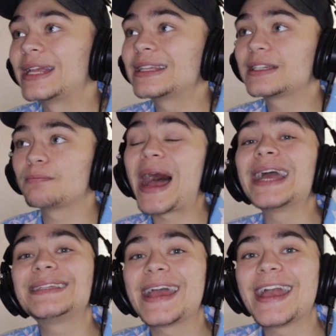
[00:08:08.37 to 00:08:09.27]
That's
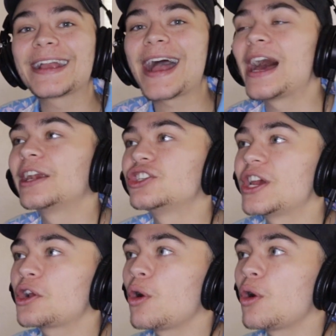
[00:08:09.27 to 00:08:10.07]
my take on a J.